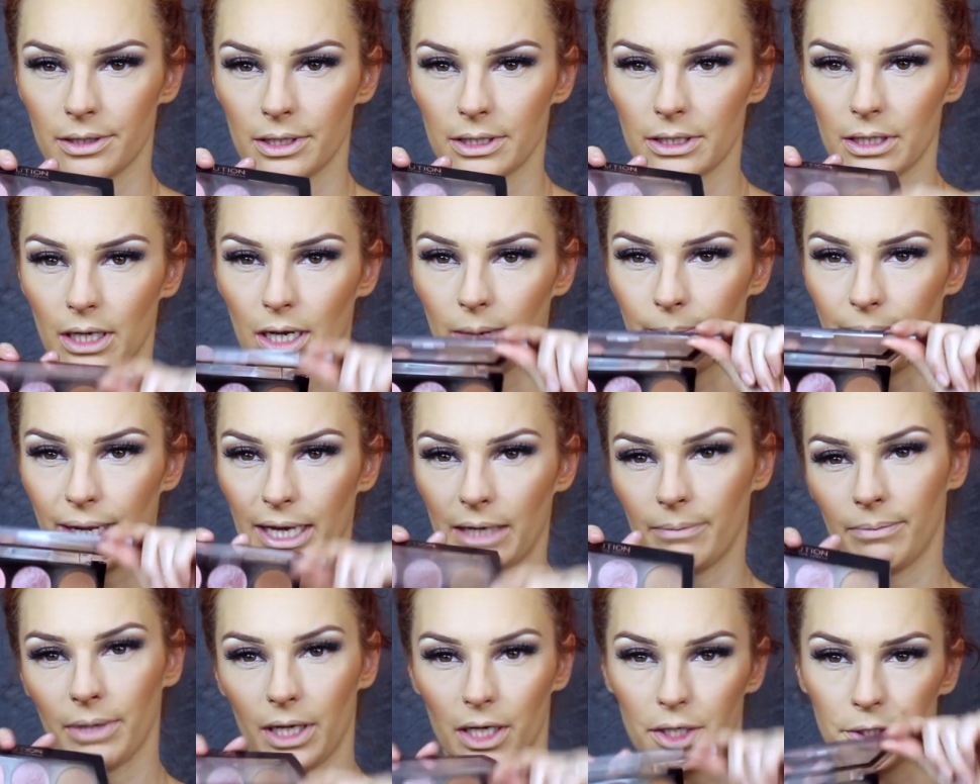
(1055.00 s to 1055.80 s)
so it's like a
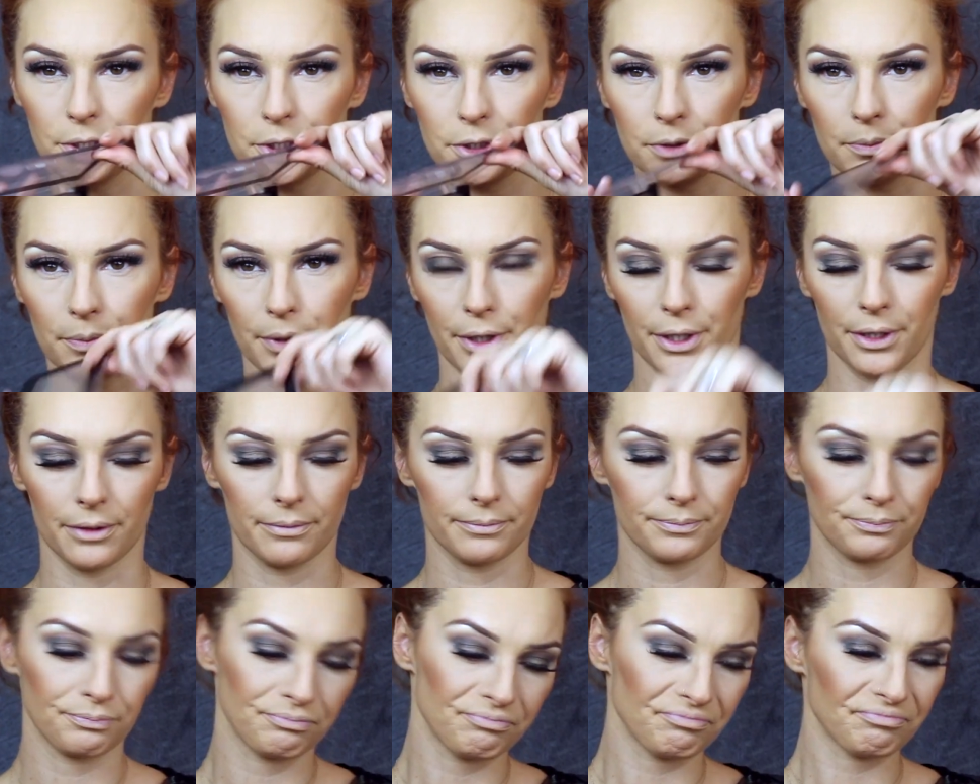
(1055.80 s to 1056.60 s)
baked blush, but
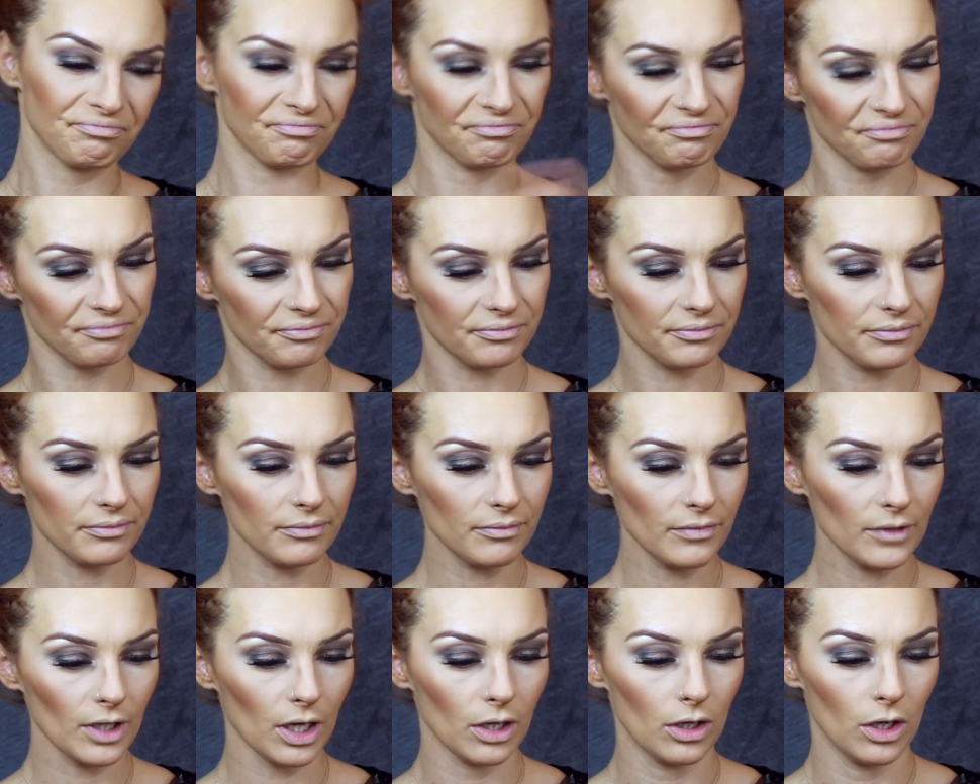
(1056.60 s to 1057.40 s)

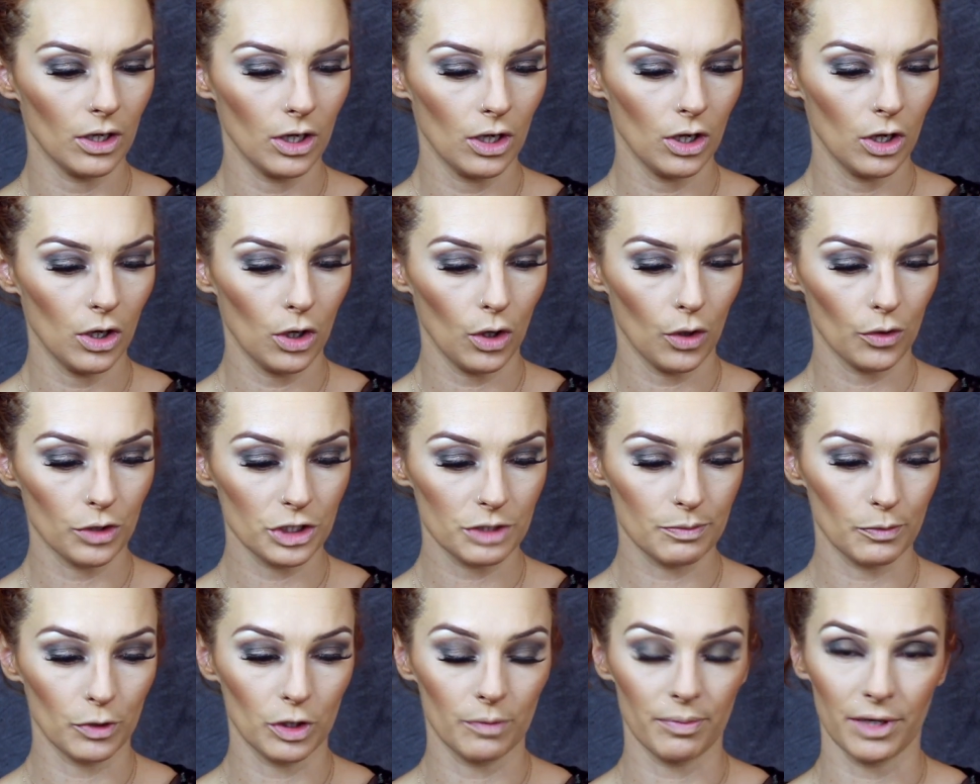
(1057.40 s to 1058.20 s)
on a
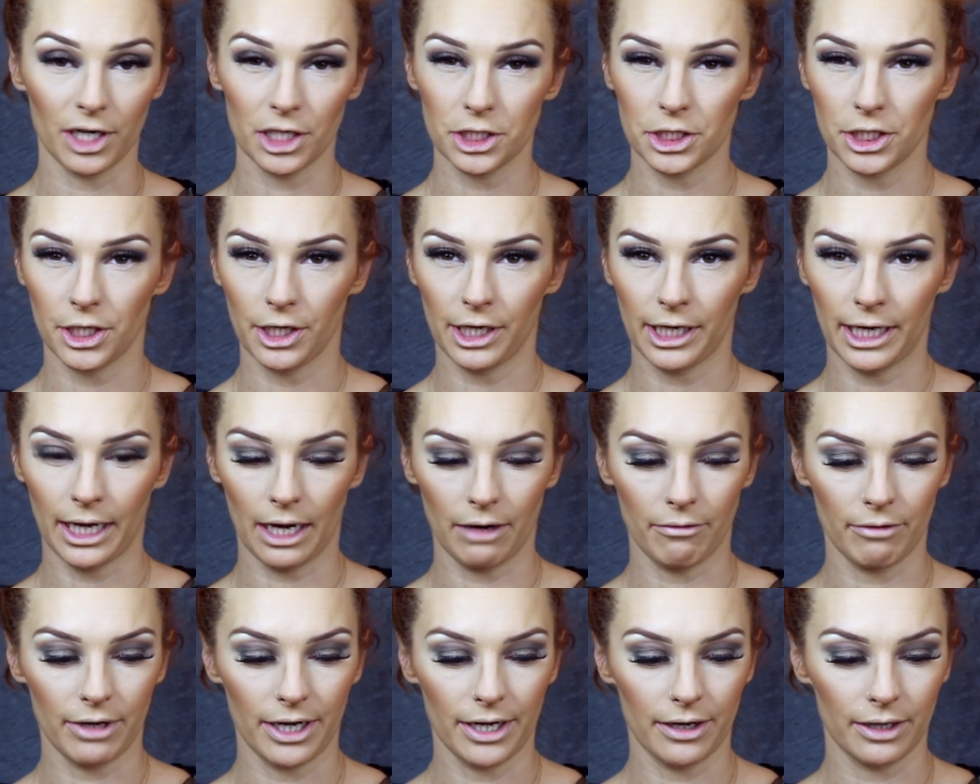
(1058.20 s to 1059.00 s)
smaller brush you can
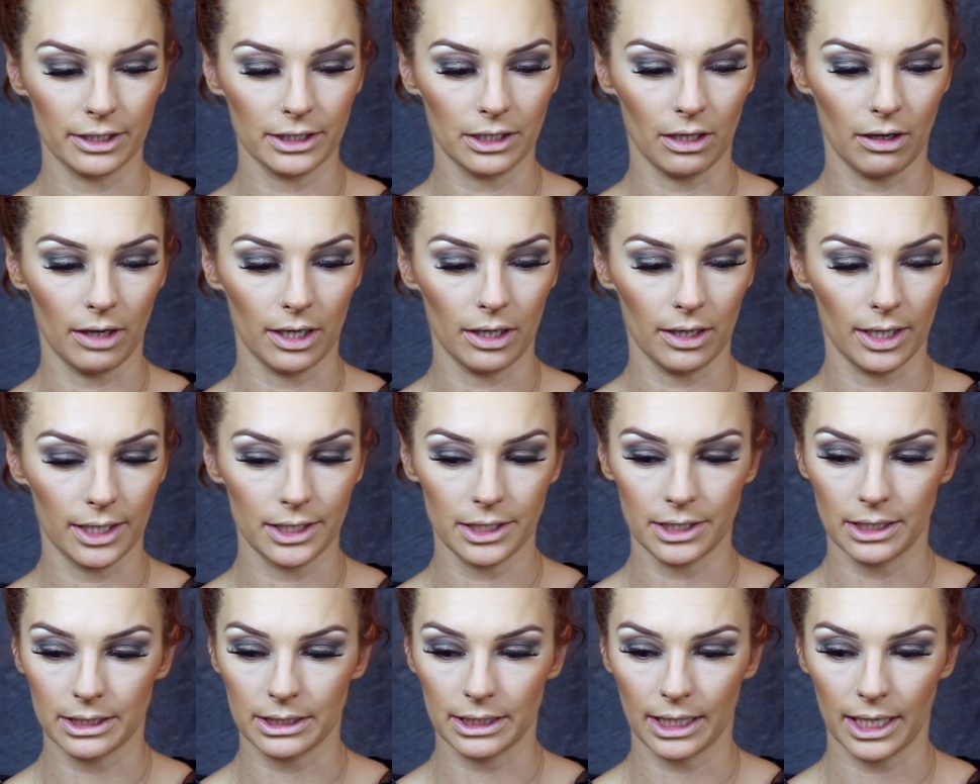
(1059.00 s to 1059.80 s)
get a really nice highlight
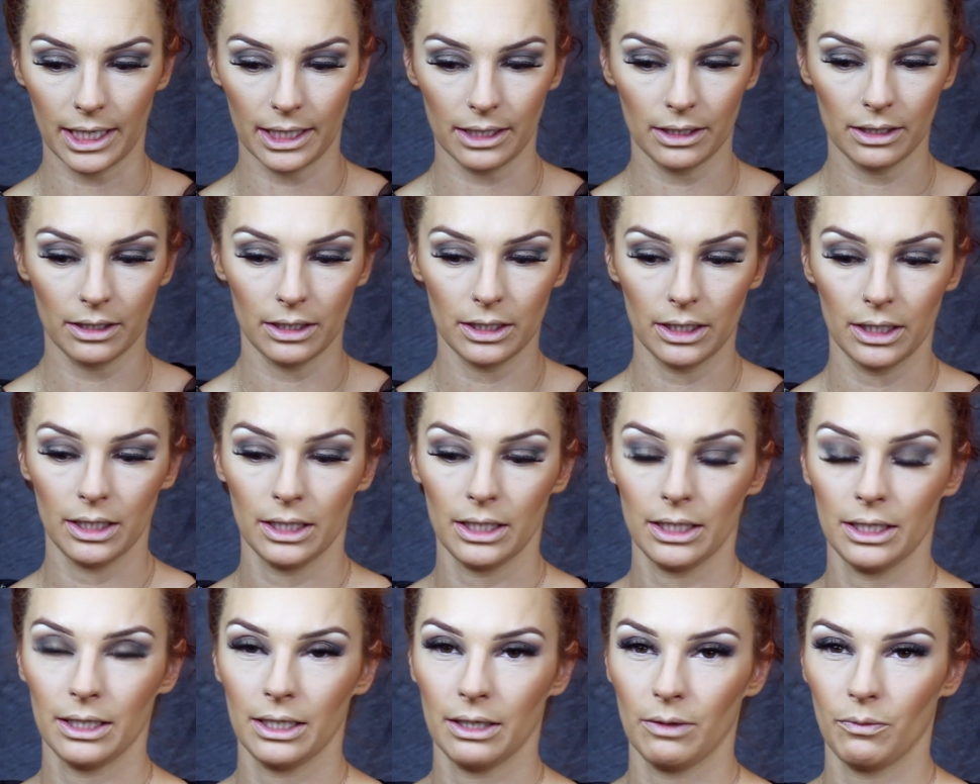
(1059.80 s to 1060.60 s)
to your skin
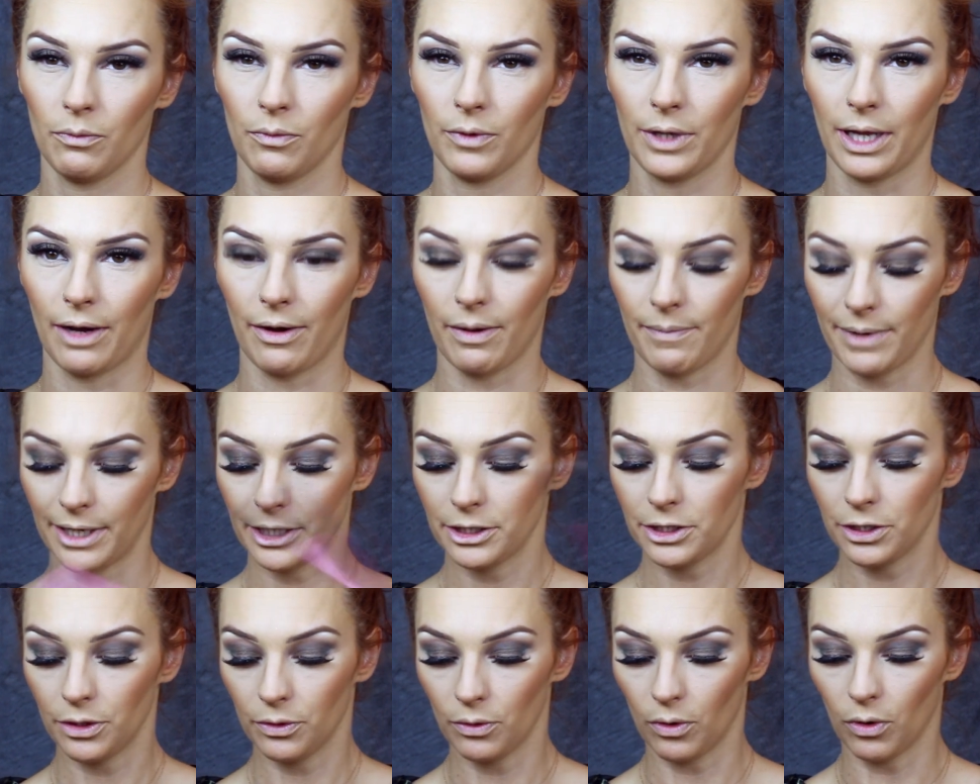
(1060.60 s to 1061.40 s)
without it
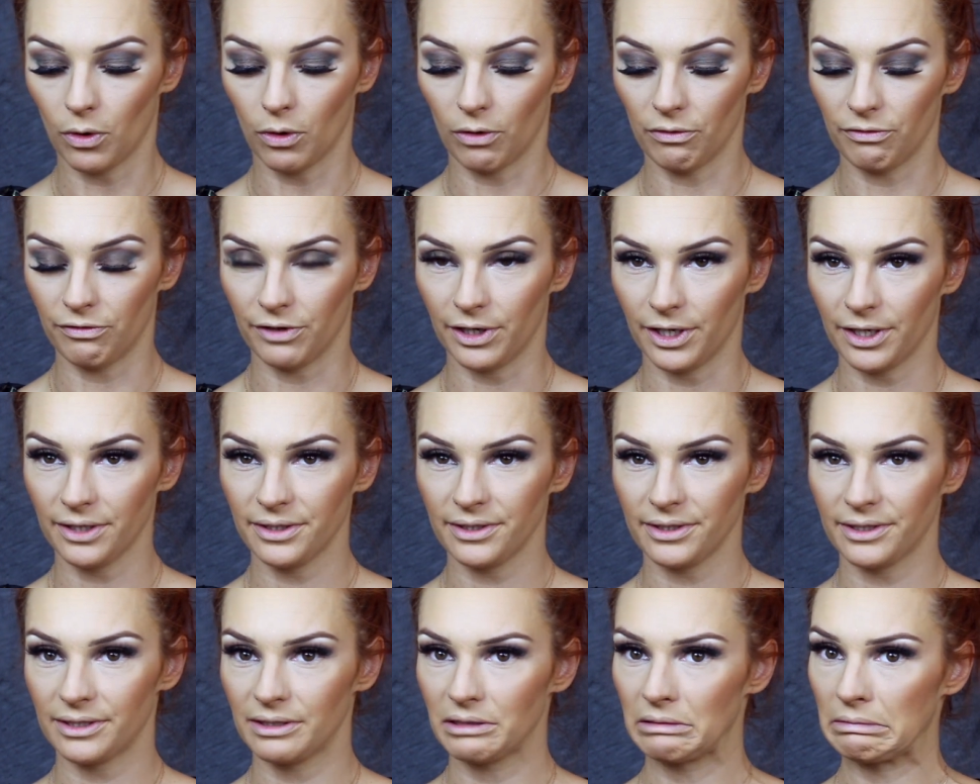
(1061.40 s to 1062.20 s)
being too
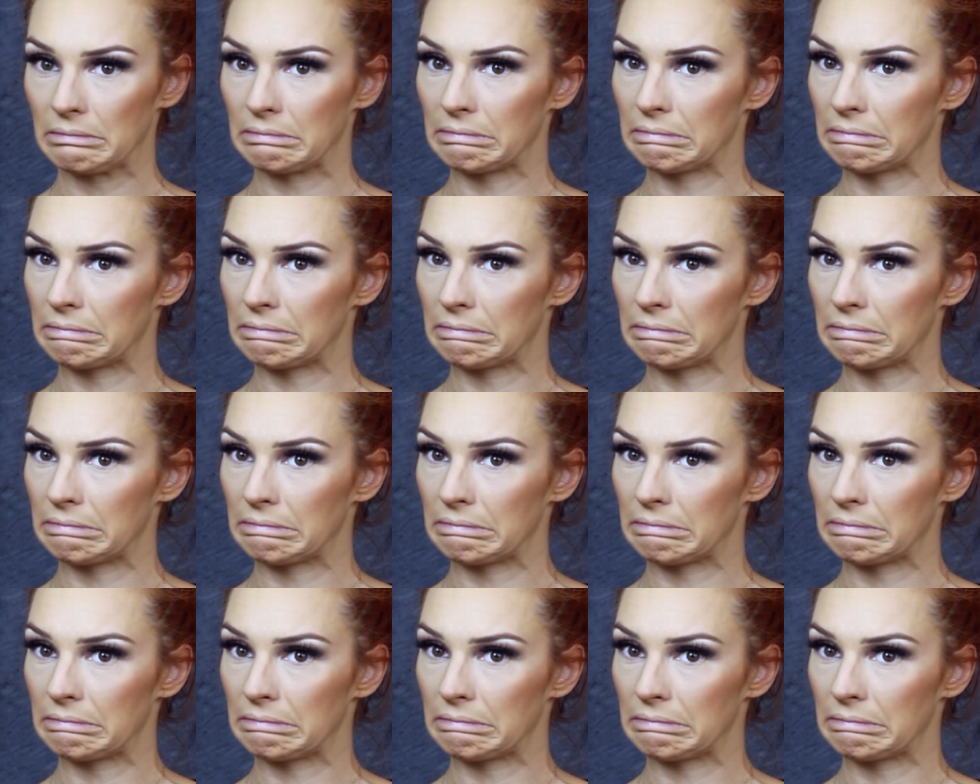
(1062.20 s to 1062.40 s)
obvious.